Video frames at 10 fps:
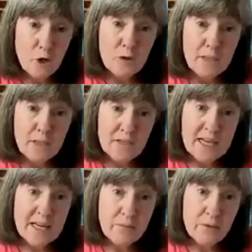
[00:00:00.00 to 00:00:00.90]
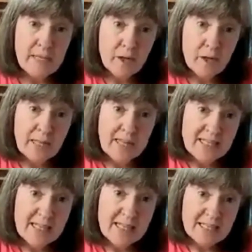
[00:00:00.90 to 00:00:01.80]
their sign for carry
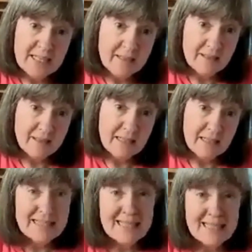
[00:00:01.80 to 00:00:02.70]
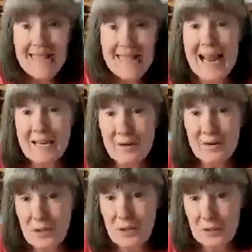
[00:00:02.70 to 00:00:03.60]
is this. It's not, I don't
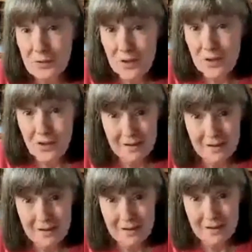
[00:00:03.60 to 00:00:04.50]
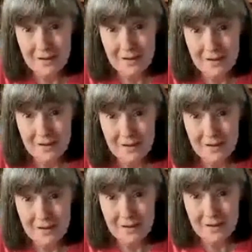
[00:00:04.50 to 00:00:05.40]
use all ASL. I make up